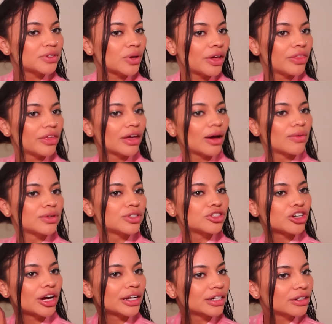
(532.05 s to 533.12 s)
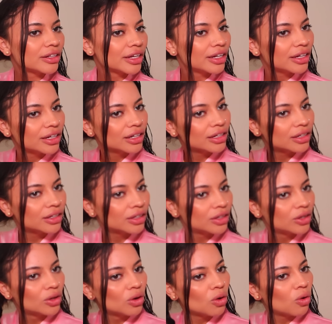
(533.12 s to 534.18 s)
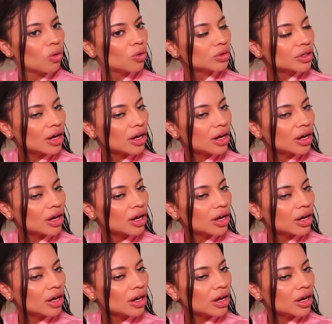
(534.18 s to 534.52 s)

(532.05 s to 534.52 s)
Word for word: So I think I was trying to like hold